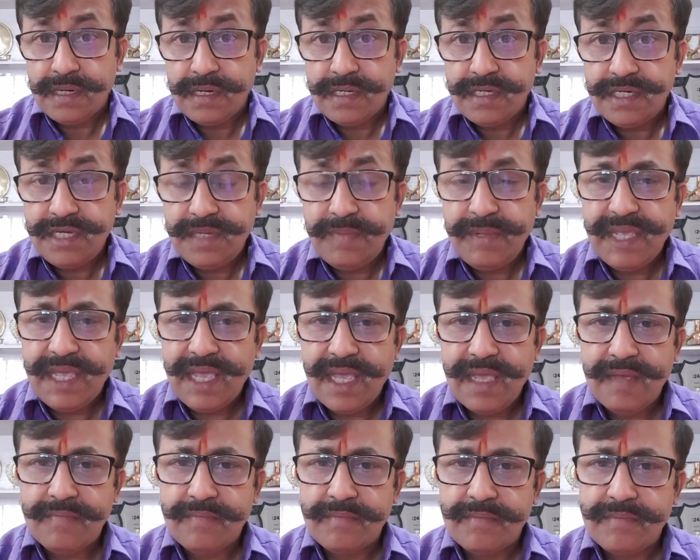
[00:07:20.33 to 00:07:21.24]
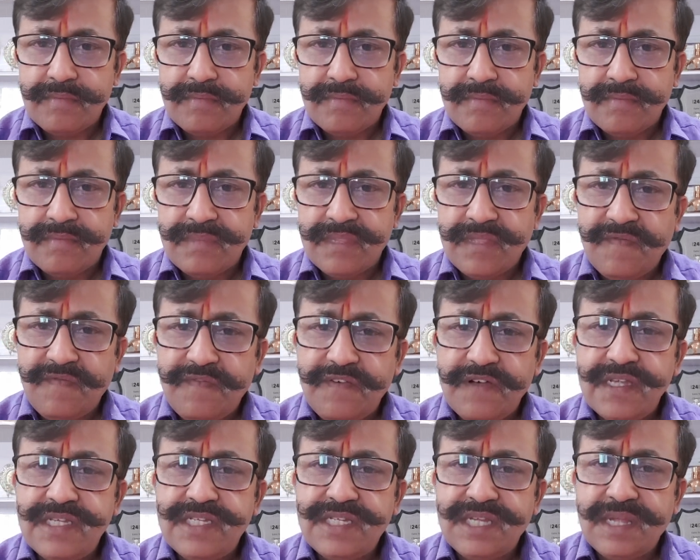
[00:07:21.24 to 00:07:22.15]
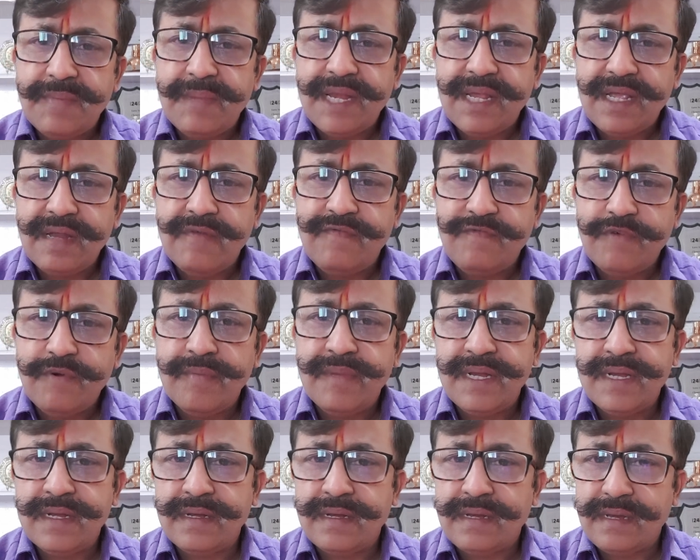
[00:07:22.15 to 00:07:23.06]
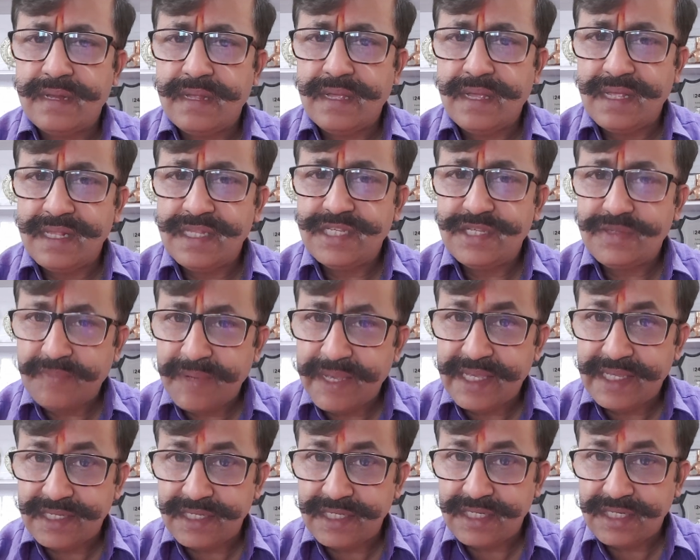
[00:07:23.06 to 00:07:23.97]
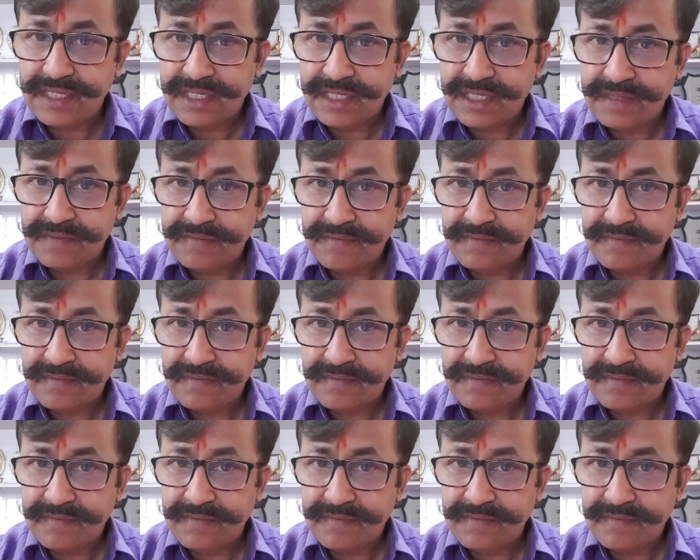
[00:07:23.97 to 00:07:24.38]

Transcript: She became the first American woman in space.